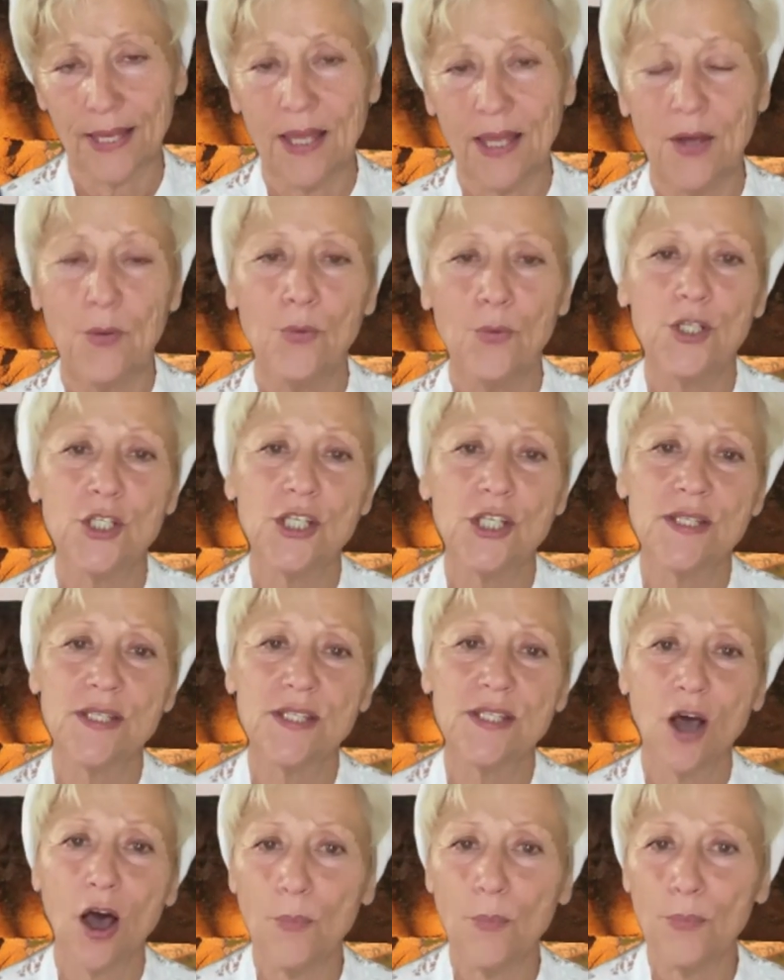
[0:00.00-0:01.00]
which is
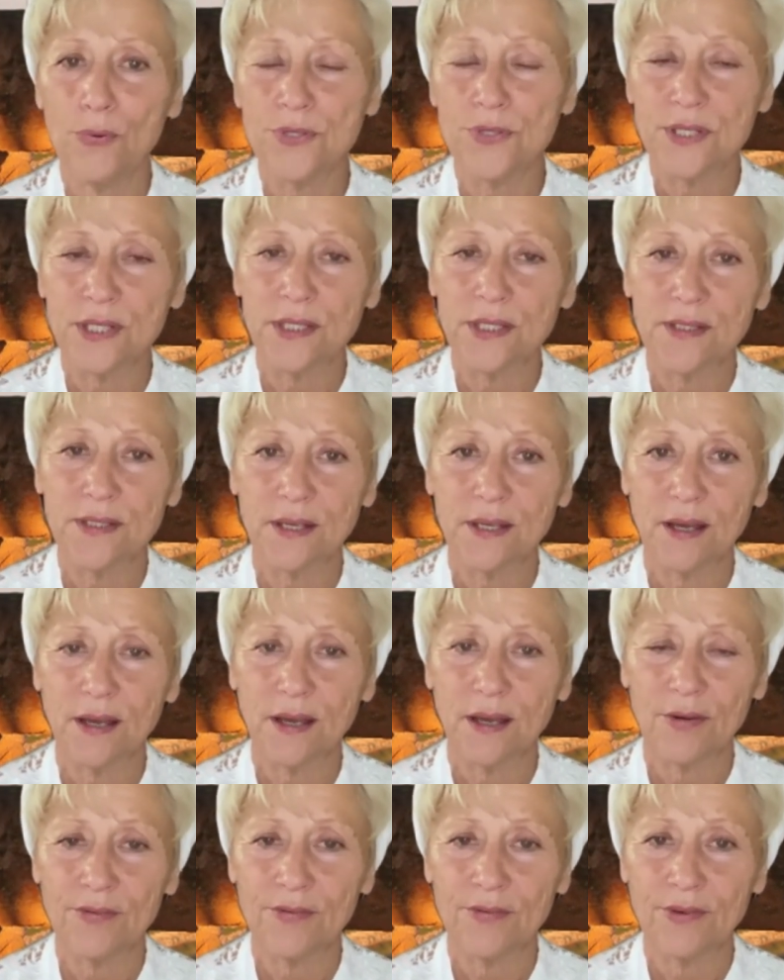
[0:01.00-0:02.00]
the opposite
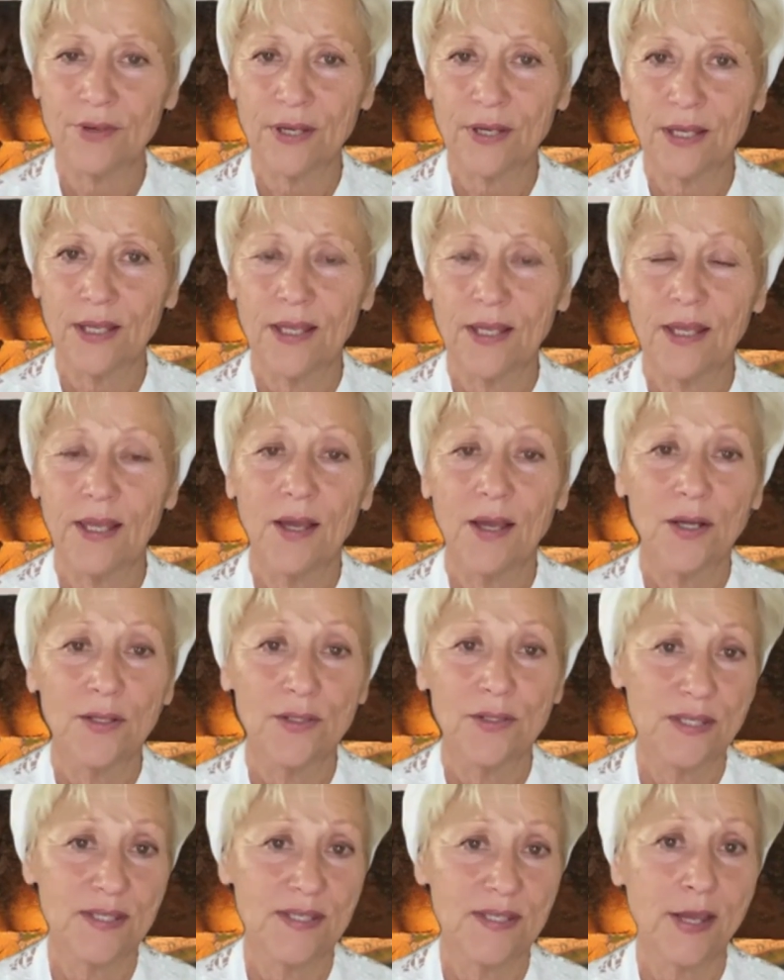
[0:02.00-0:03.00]
of
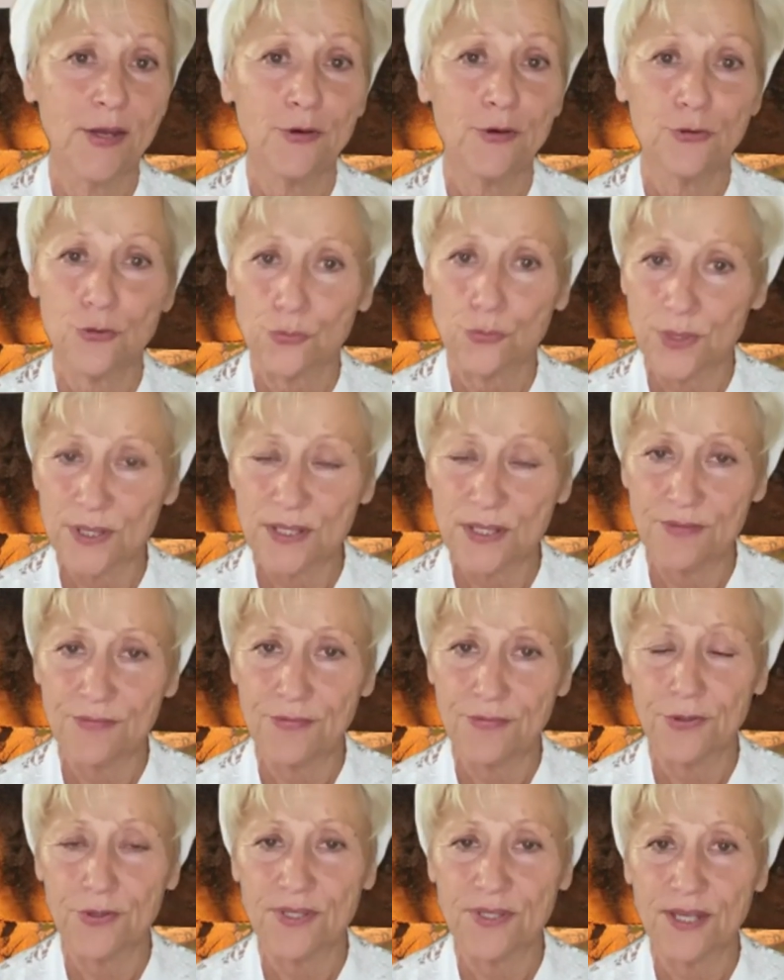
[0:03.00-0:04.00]
desire to receive
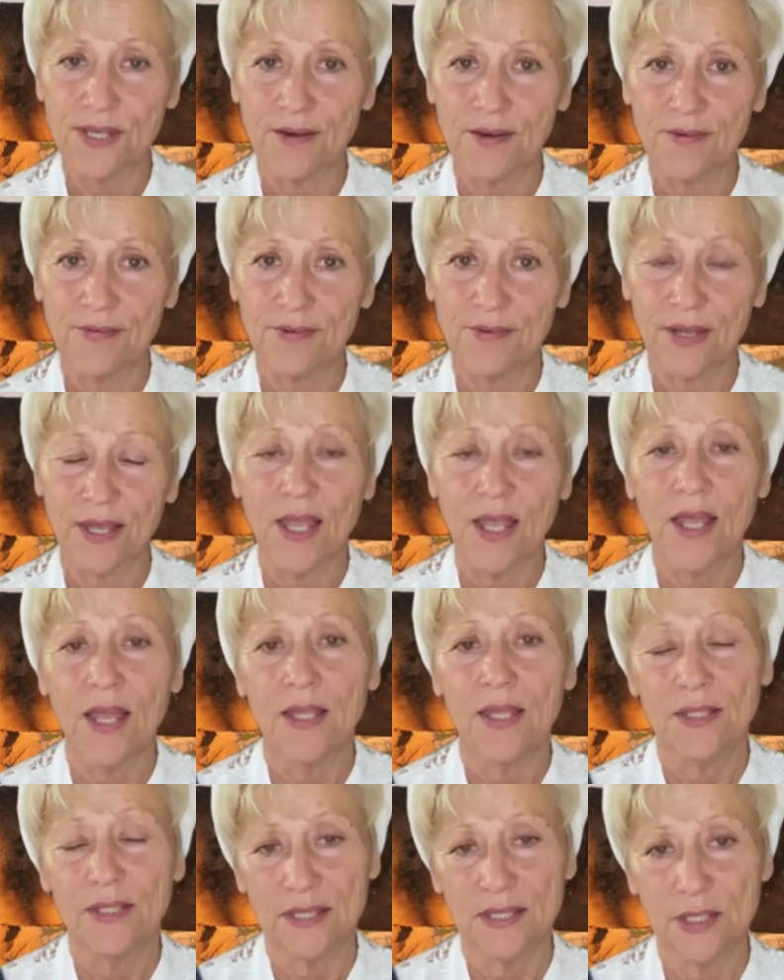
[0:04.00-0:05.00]
for the self.
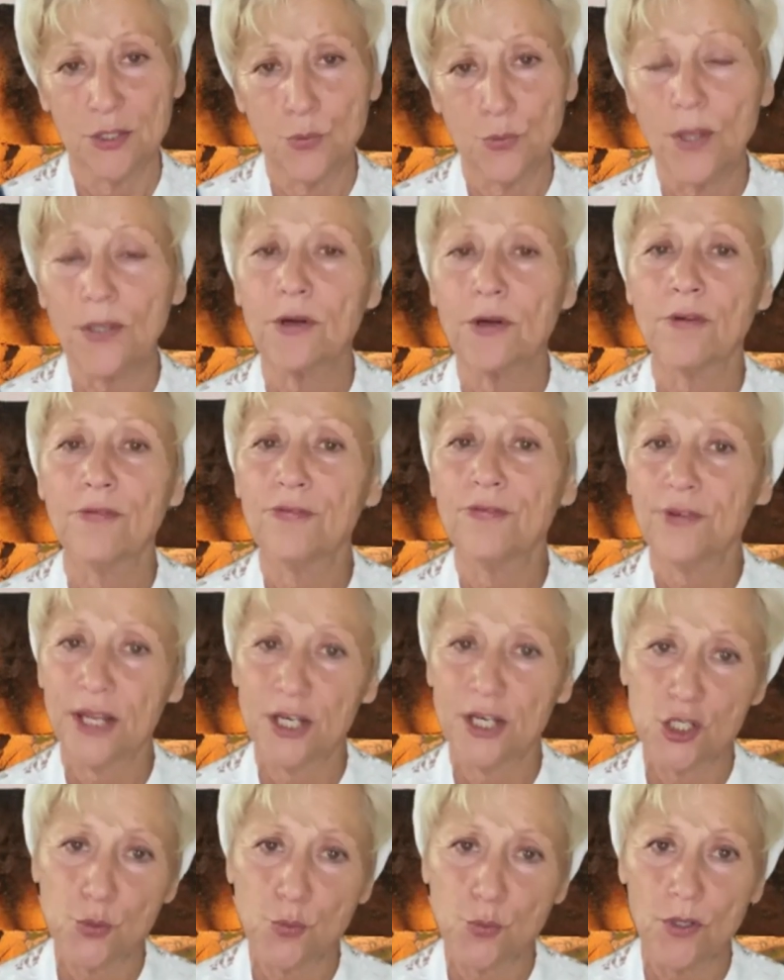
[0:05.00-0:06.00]
This is what our
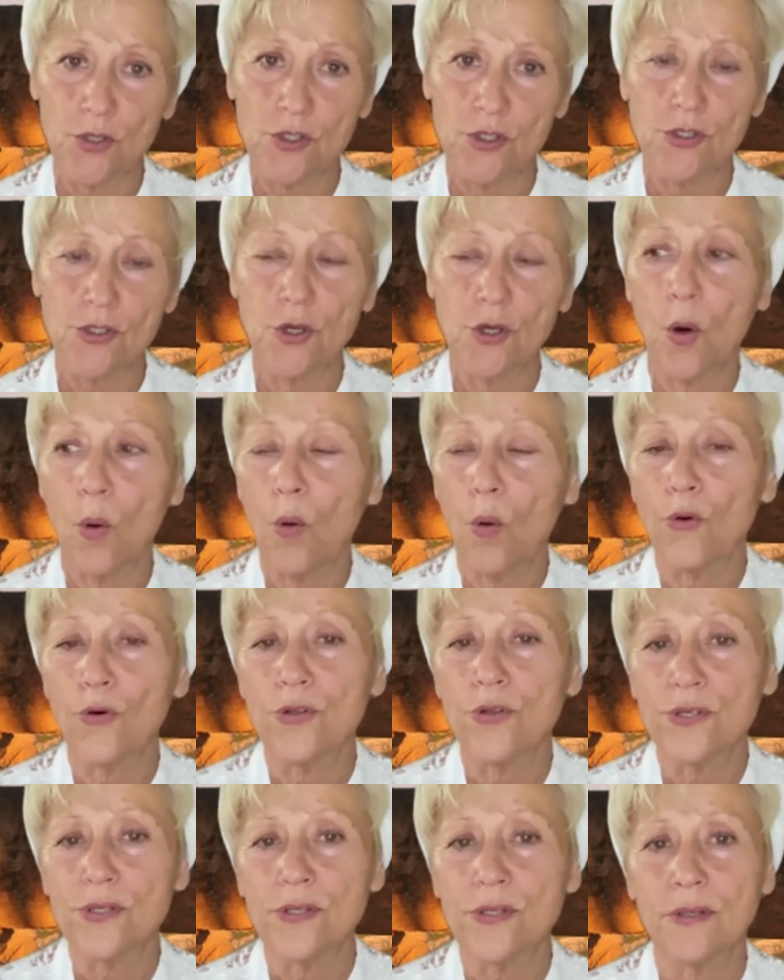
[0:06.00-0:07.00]
flesh wants. The
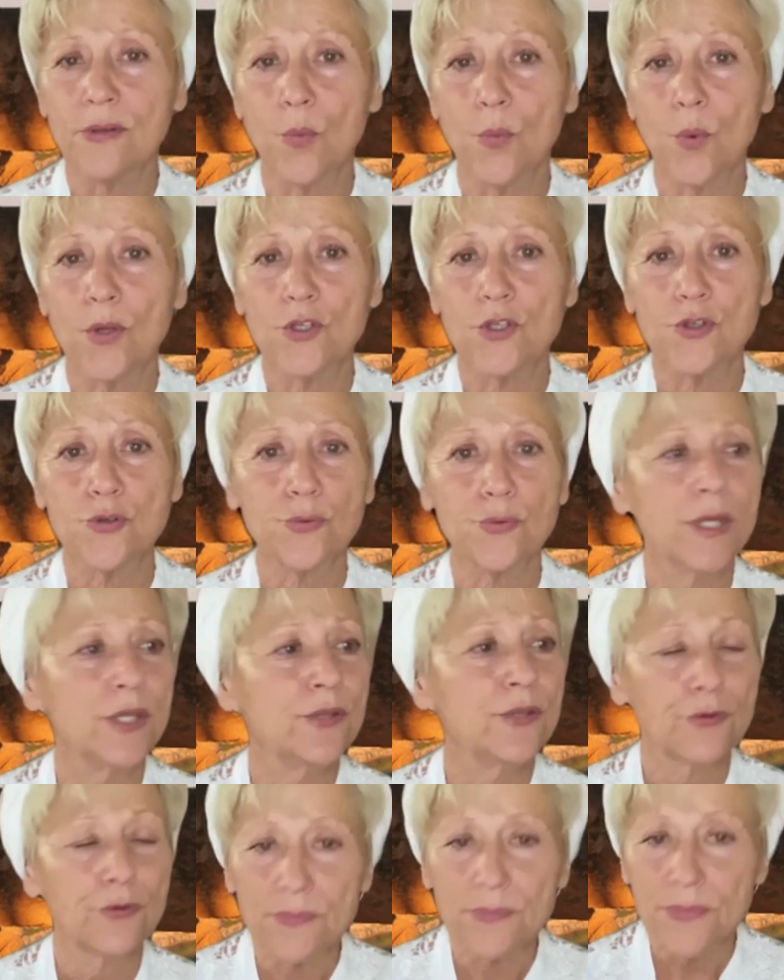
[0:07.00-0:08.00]
horse wants to eat
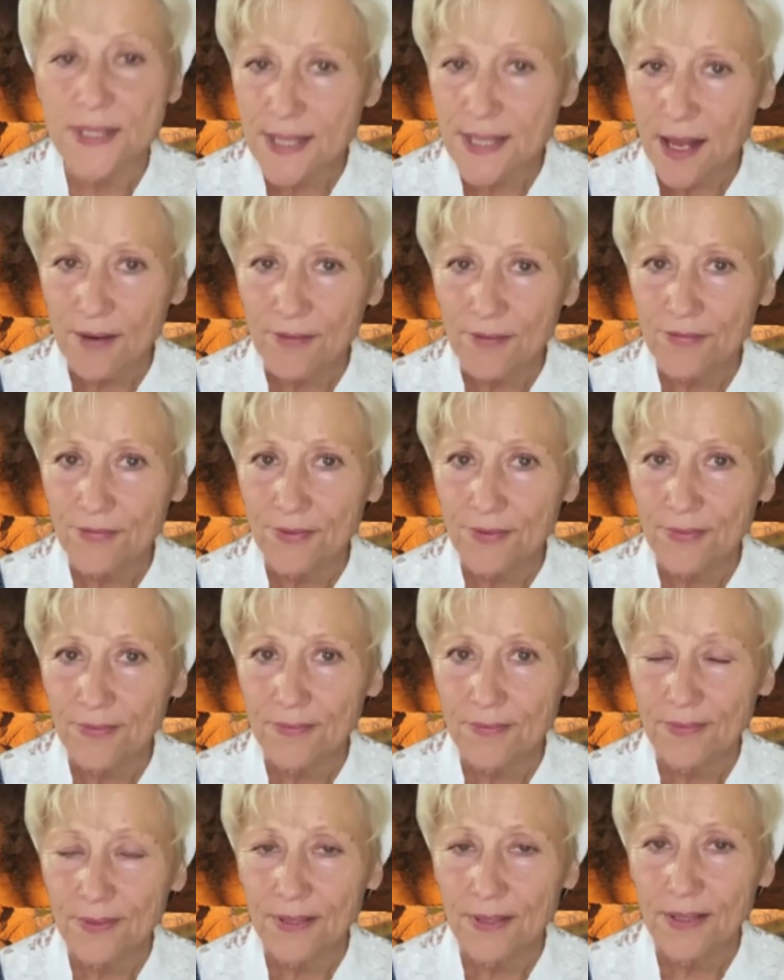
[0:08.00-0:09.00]
for himself.
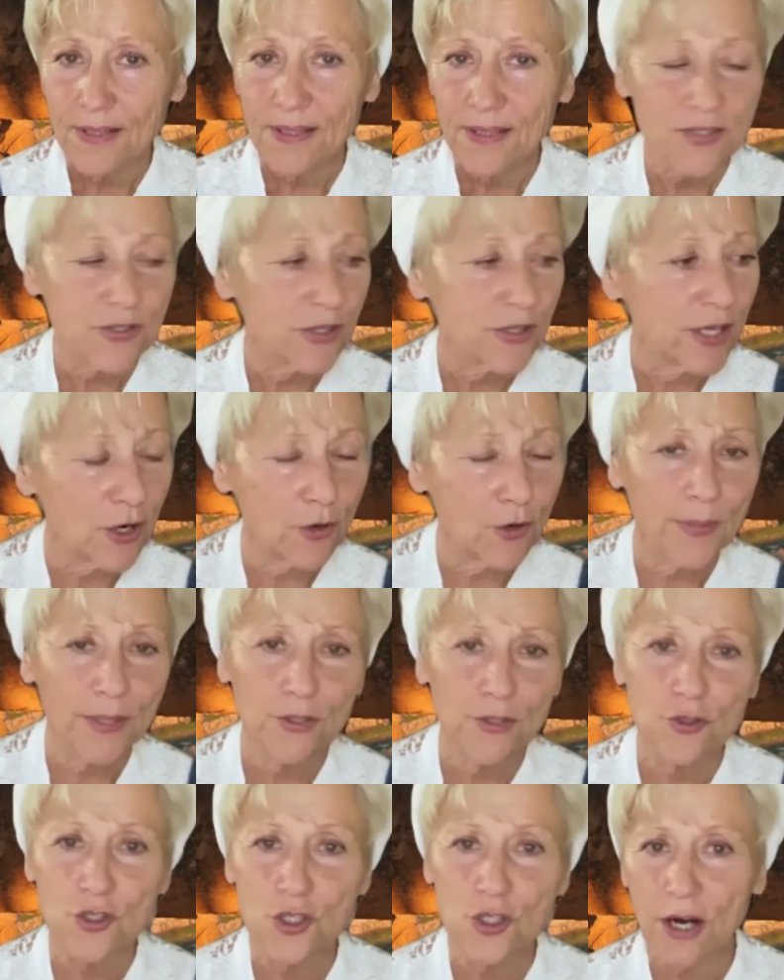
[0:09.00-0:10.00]
He doesn't care about
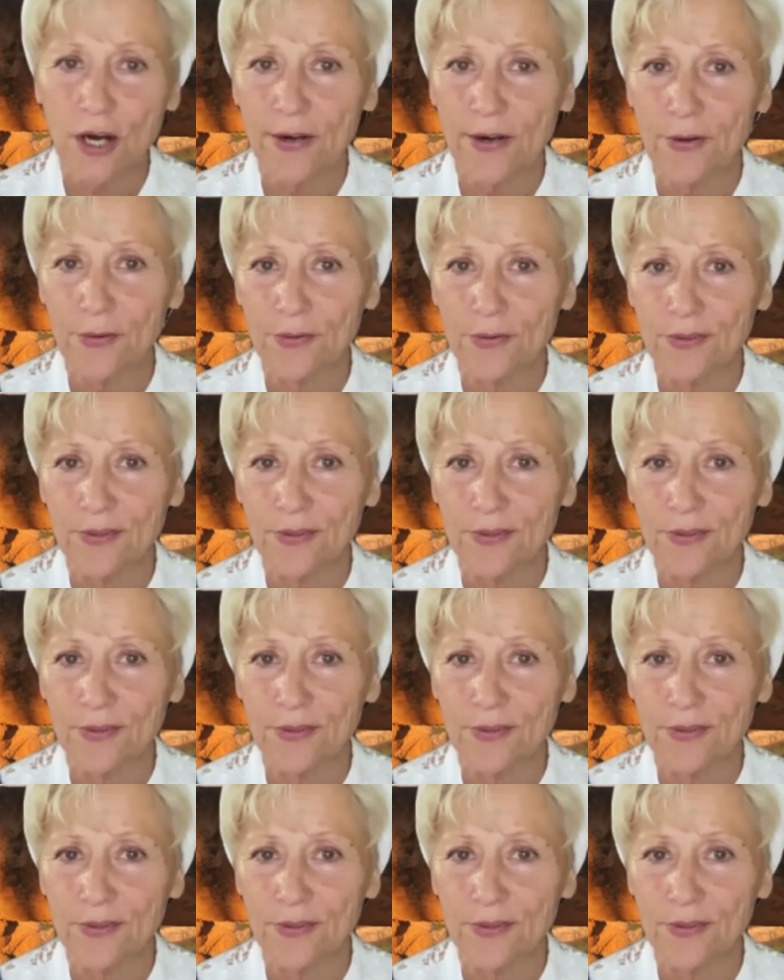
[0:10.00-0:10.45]
the chariot.